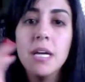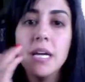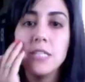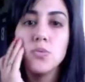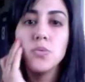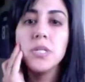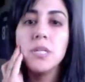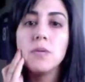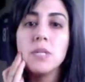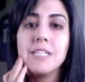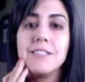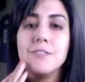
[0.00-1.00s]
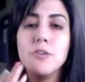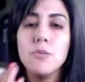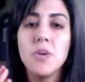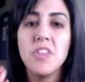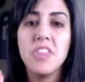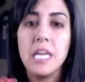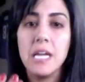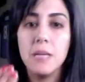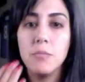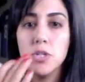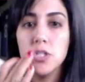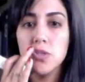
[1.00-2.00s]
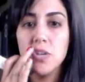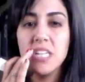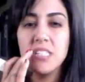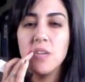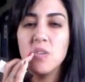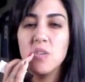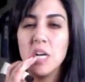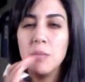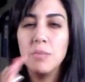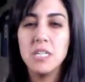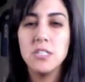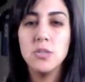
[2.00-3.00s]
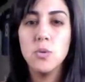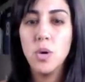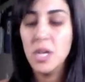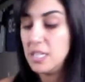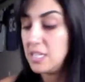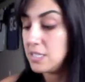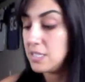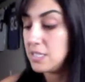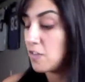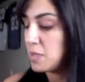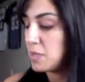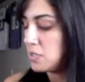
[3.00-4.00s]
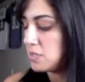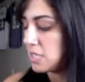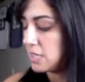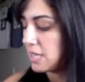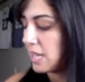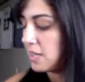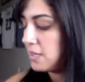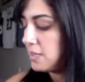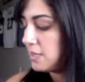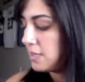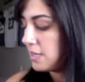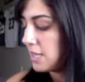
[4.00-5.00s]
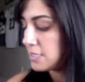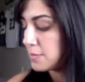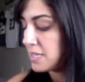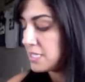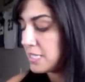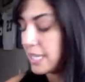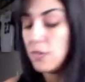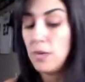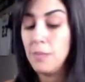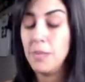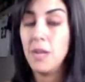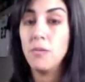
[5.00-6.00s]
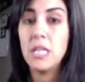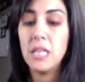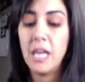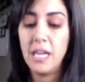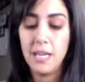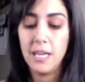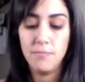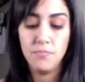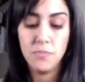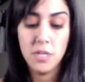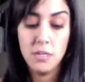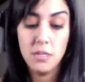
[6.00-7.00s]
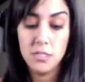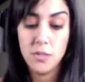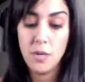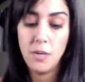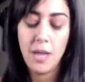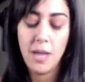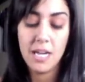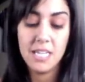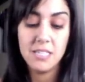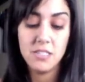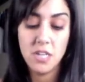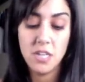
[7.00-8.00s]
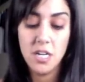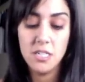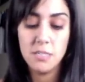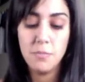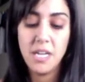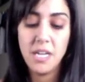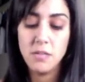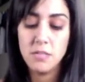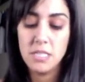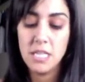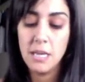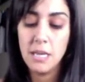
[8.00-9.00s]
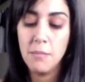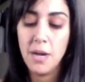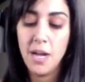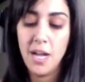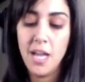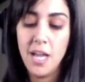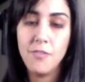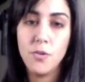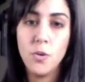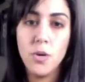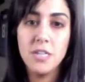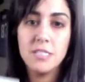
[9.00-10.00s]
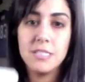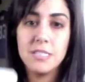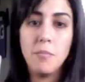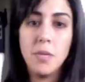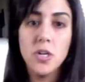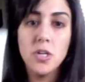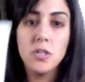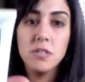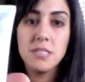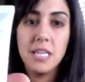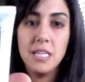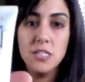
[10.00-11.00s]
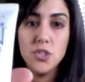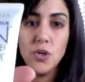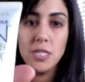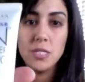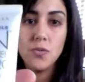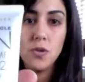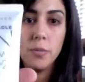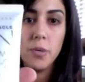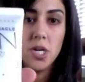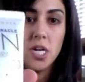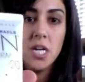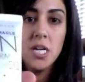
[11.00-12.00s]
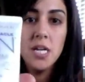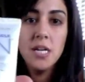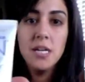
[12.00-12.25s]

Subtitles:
It's really, really super thick and moisturizing without being too oily, so I've been using that as my day cream and I really like it. So anyway, I start by using my, of course, Miracle Skin Transformer